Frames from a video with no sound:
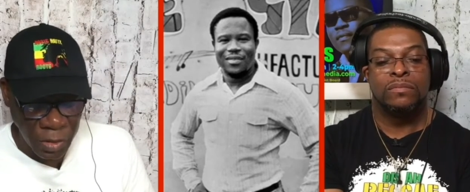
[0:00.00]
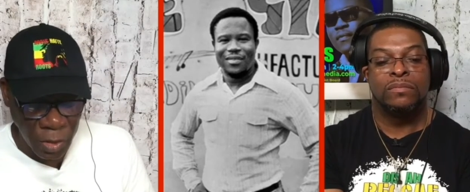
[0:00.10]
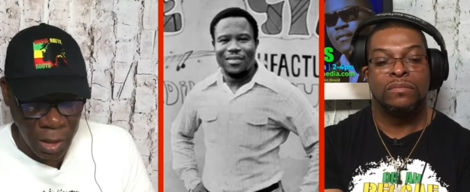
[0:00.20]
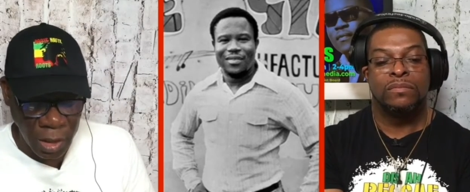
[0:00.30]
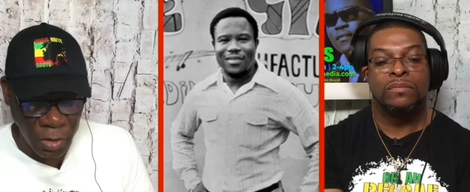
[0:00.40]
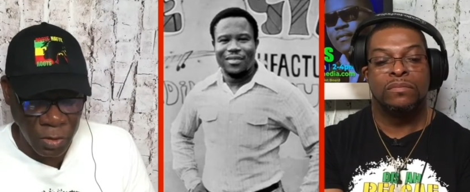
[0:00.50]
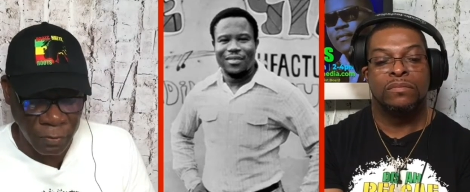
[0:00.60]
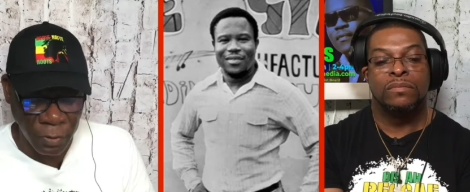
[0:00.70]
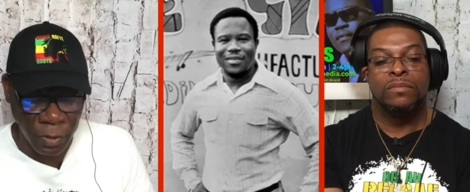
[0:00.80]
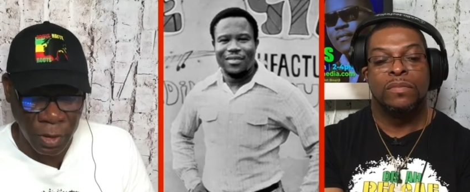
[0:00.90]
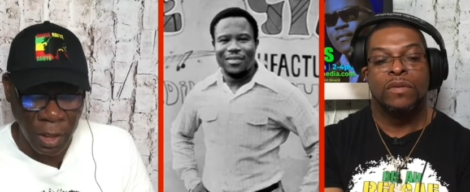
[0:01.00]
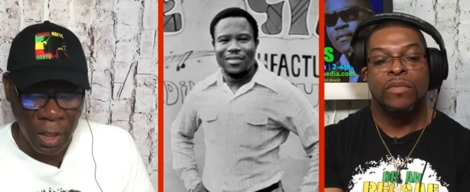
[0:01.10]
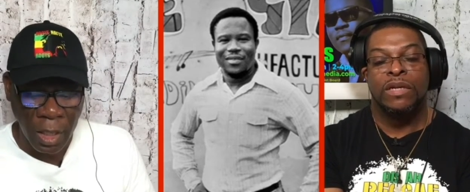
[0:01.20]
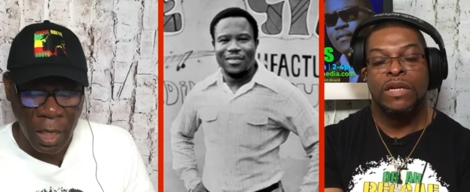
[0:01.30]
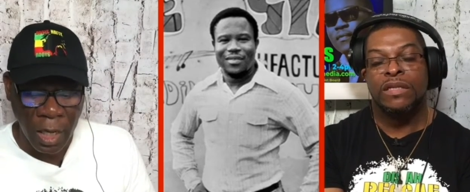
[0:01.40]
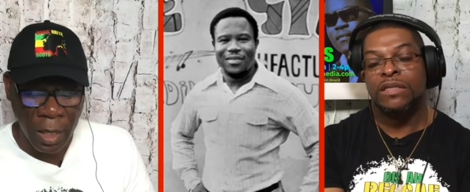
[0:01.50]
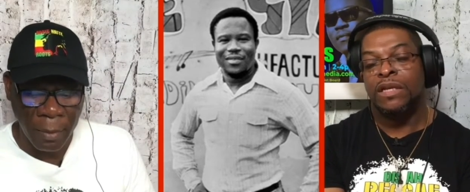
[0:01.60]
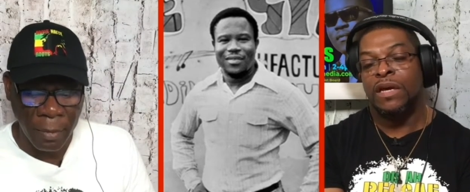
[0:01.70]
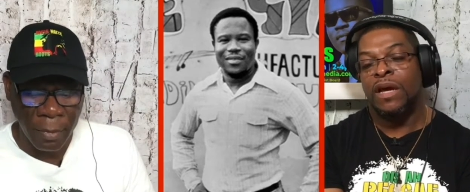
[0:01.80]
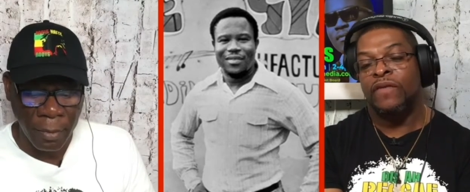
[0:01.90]
Speaker 1: so on and so forth.
Speaker 2: But didn't um,
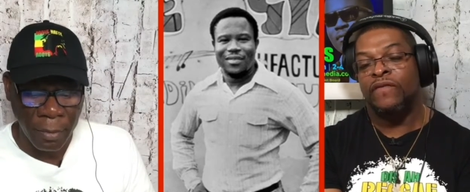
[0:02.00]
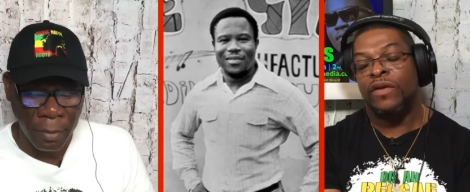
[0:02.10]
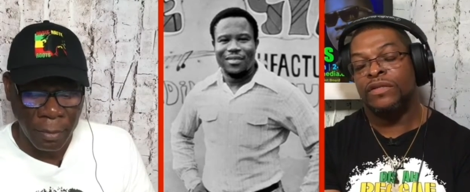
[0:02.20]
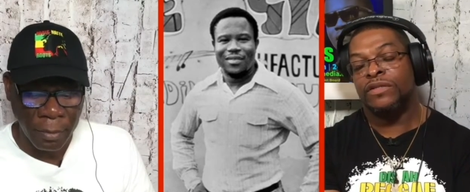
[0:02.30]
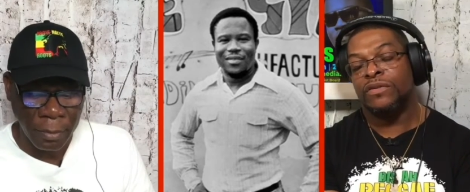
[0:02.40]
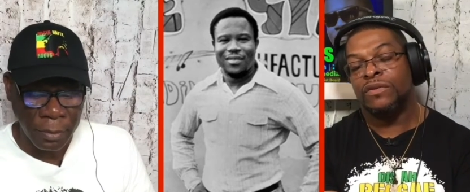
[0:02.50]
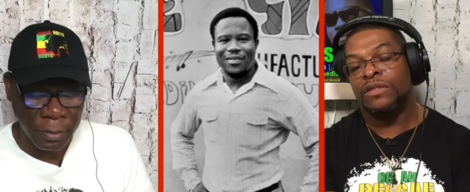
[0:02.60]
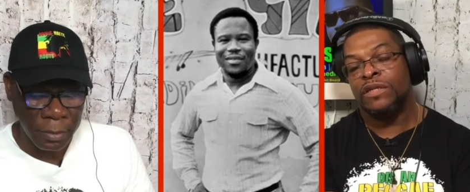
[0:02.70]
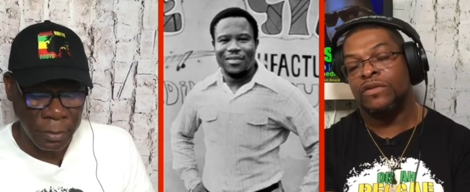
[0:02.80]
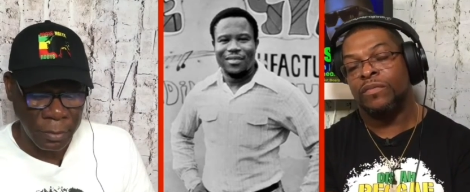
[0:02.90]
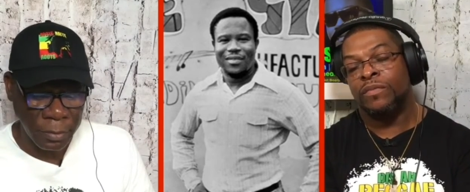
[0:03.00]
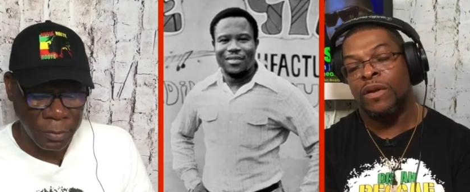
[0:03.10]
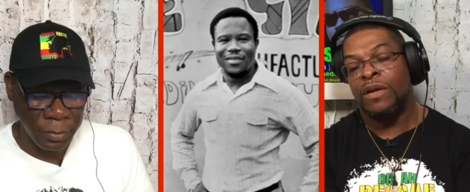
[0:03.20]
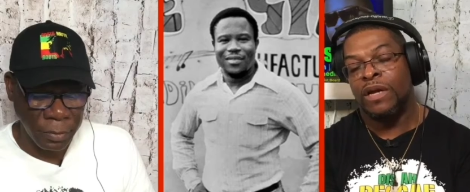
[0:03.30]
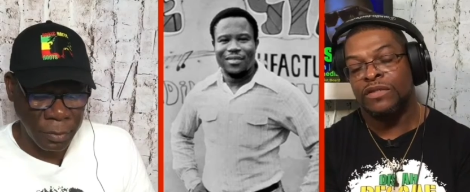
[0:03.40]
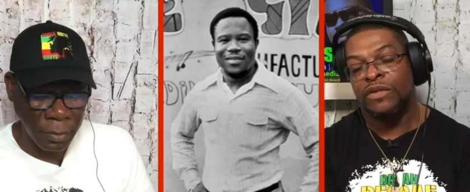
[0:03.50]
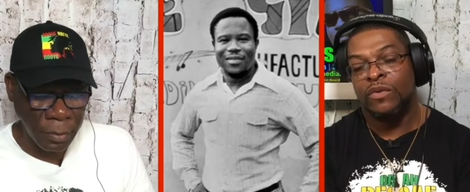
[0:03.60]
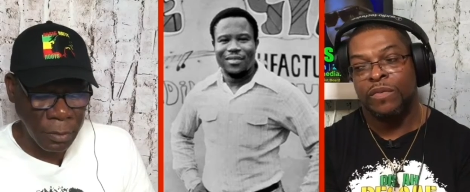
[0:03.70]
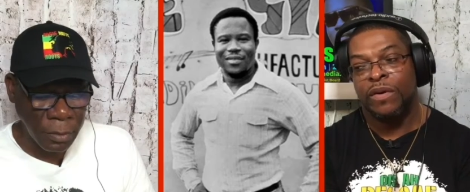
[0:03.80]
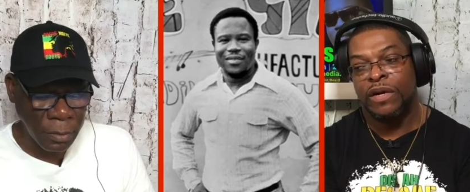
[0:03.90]
he have also a setup on uh,
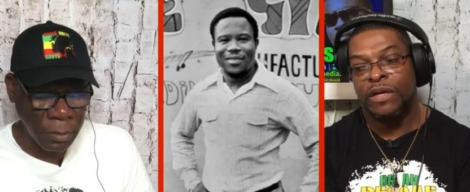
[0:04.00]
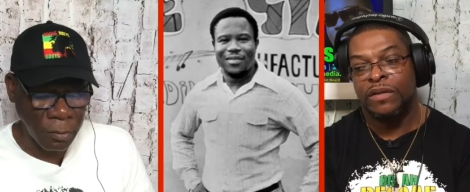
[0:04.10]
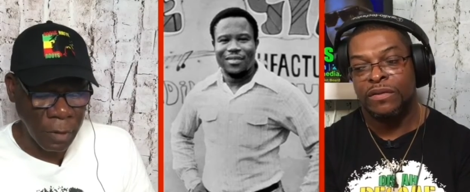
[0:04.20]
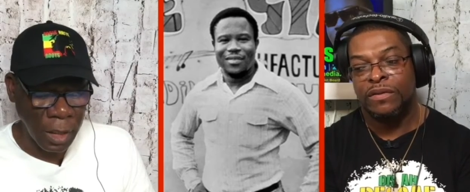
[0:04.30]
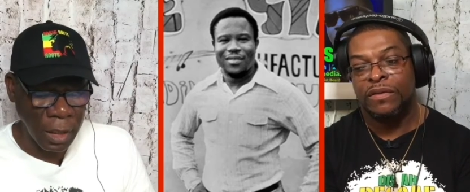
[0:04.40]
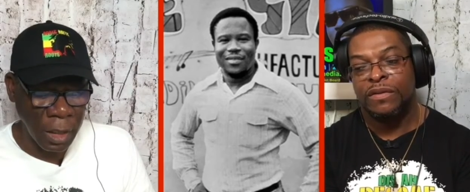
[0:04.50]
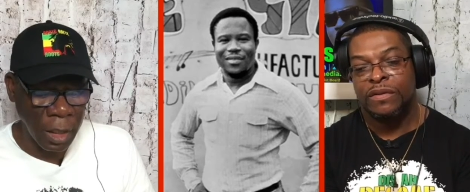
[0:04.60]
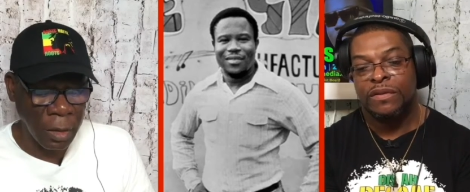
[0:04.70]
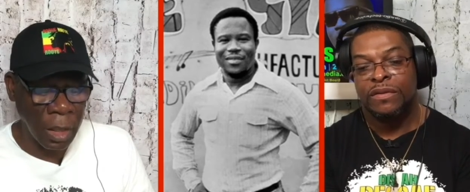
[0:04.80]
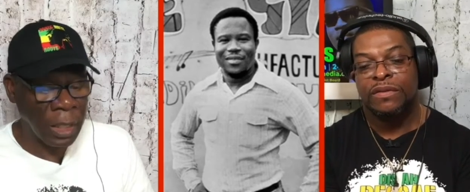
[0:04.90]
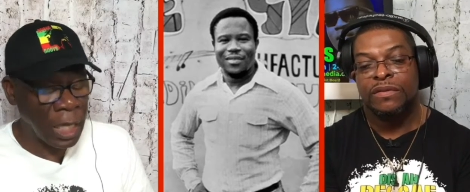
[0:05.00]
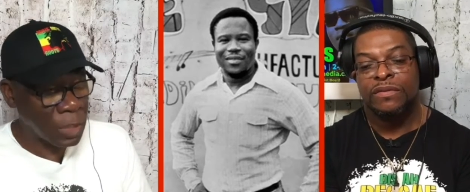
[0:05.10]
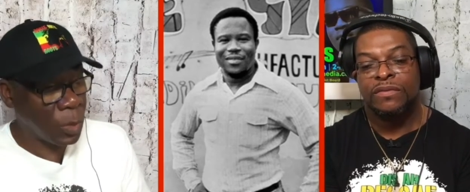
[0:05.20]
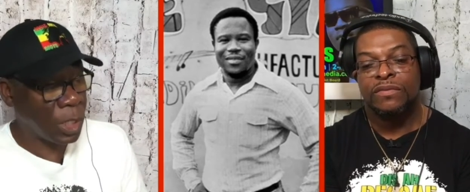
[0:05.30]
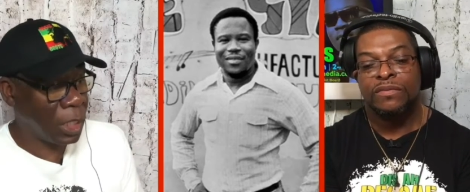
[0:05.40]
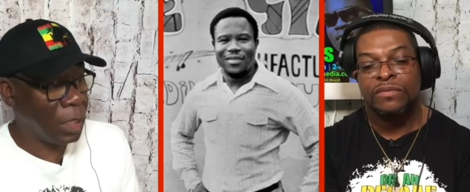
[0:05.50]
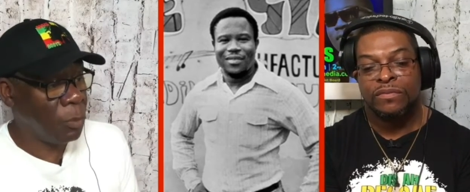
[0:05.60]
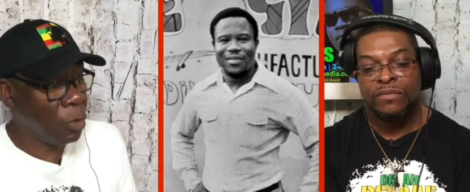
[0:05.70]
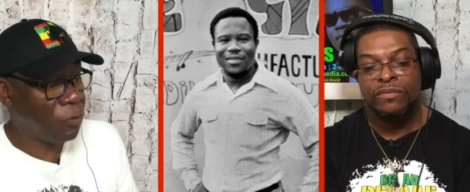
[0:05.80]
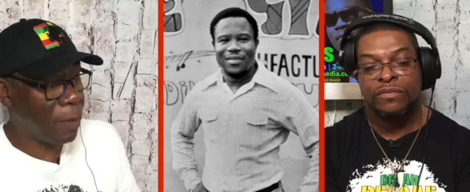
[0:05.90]
South Parade?
Speaker 1: that's what he
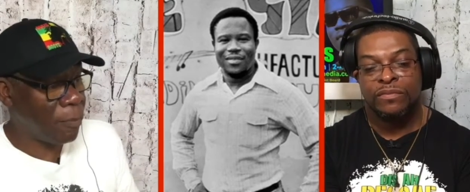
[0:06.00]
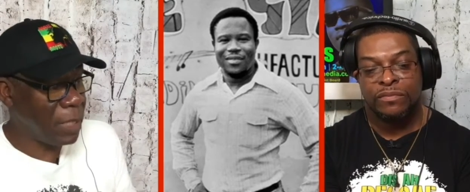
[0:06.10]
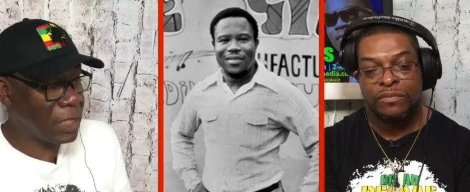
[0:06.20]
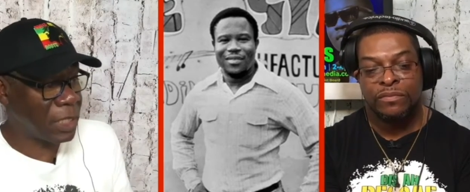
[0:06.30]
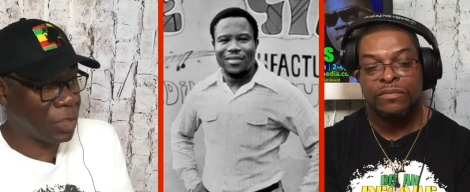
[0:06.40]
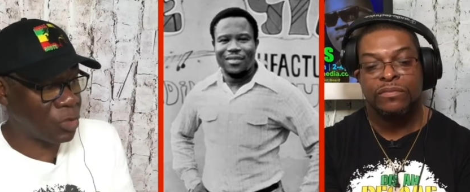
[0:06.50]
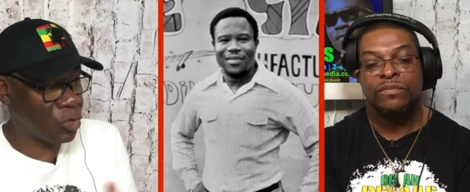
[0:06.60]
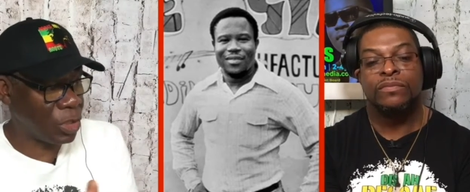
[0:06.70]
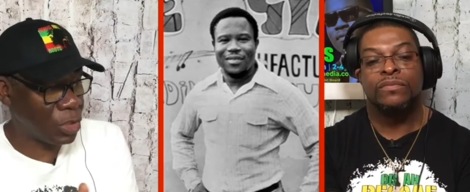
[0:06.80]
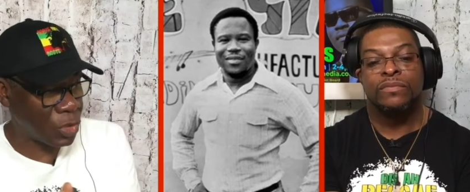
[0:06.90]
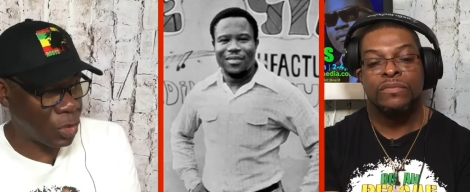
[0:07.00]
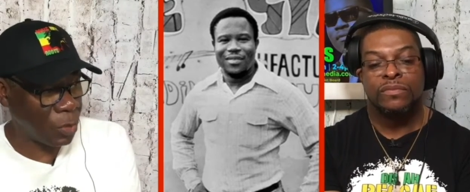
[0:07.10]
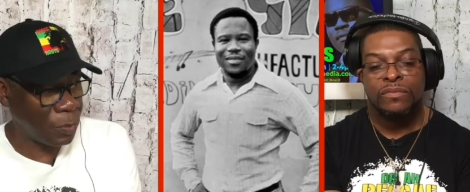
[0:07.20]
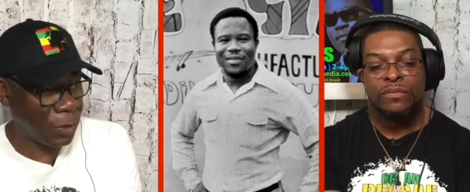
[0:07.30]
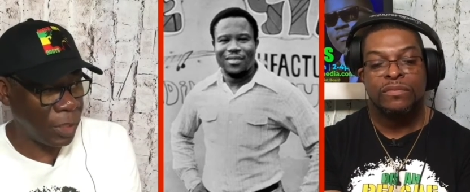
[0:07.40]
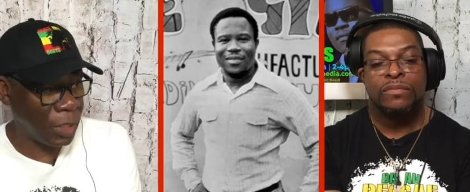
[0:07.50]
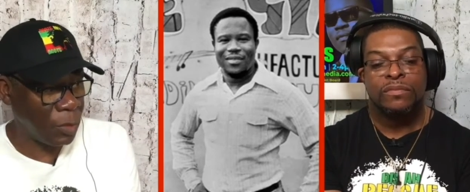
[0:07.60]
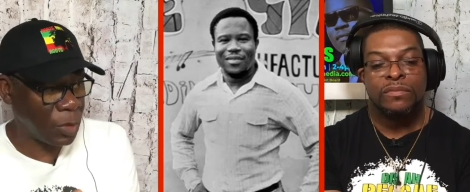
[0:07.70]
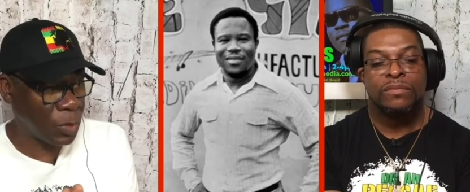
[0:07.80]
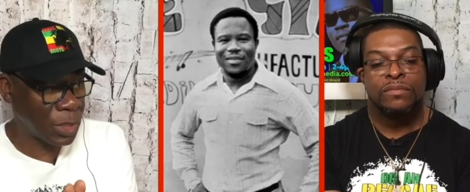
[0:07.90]
moved from Beeston Street to South Parade,
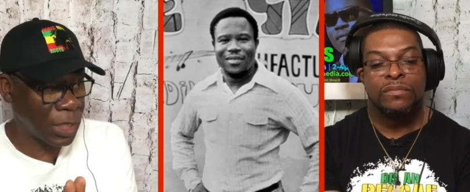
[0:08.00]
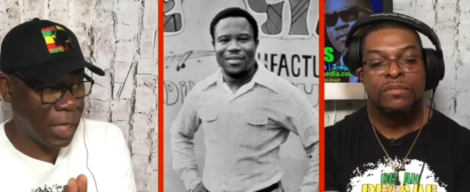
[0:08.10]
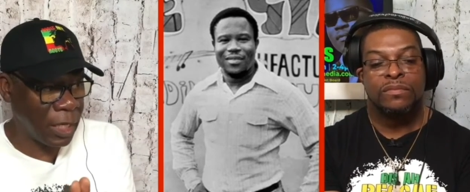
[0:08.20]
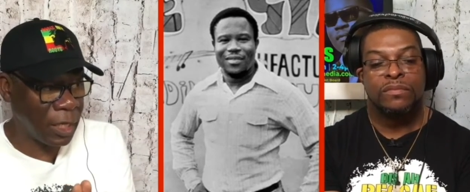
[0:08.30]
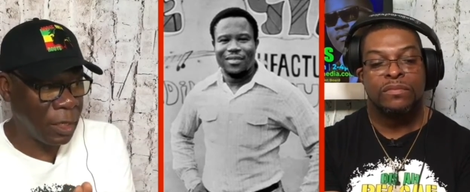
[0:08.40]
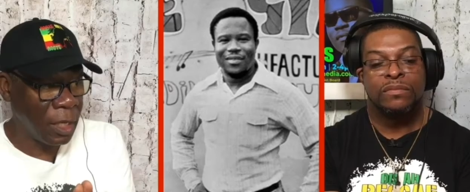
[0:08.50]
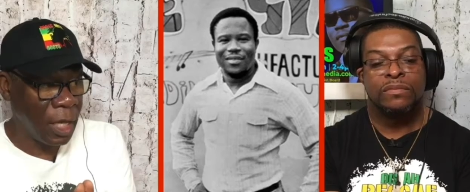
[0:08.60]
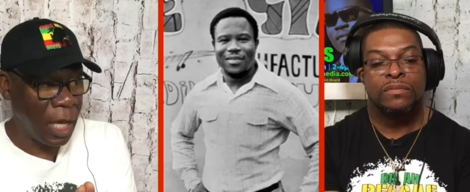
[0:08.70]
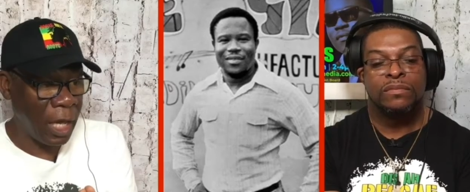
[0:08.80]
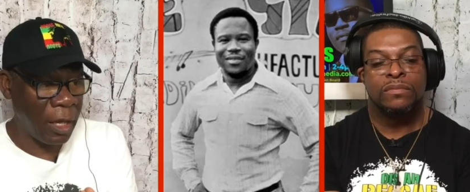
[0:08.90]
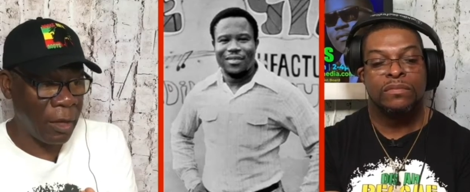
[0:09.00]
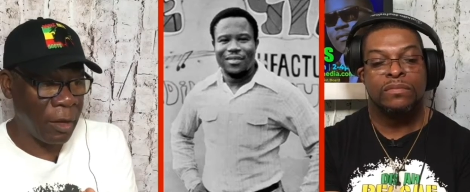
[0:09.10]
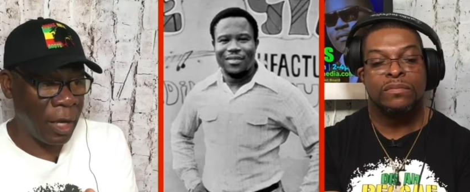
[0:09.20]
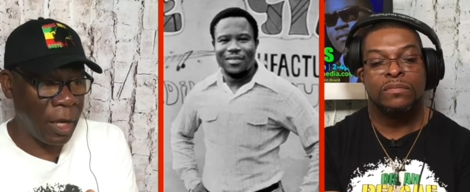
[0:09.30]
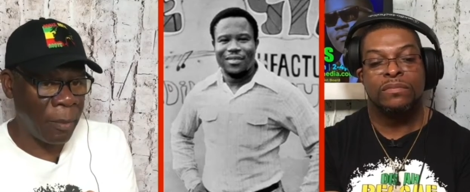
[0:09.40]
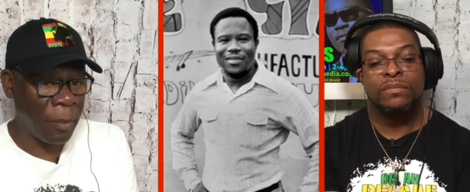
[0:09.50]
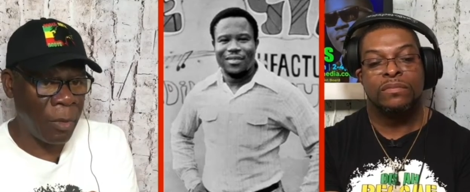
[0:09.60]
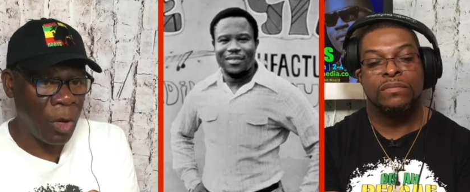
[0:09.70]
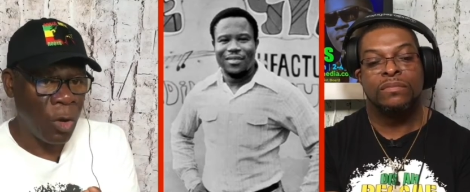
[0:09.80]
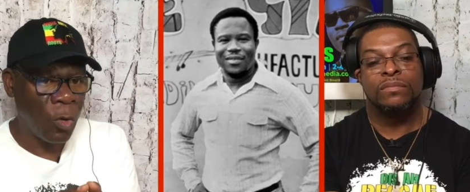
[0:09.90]
which was kind of uh,
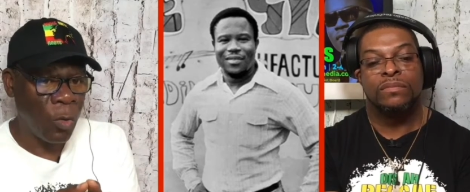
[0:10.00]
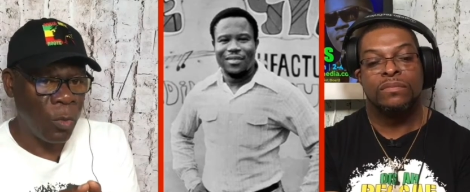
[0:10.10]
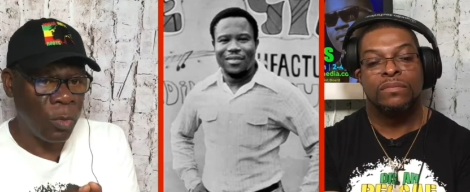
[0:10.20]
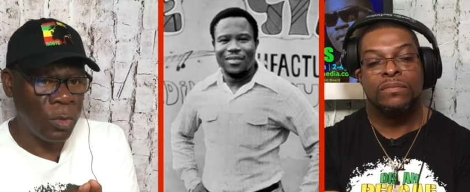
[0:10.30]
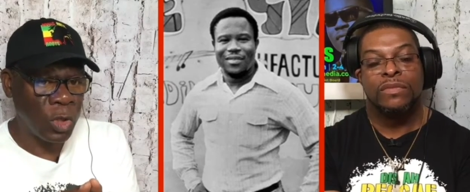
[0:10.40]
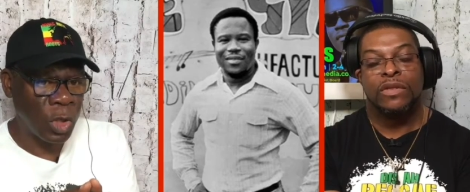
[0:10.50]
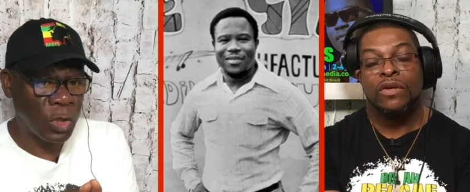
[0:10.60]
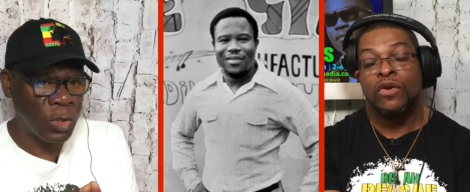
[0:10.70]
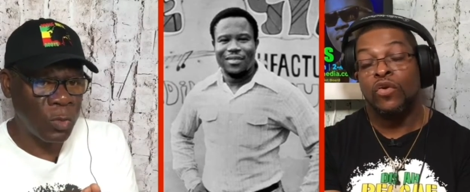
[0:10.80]
um, just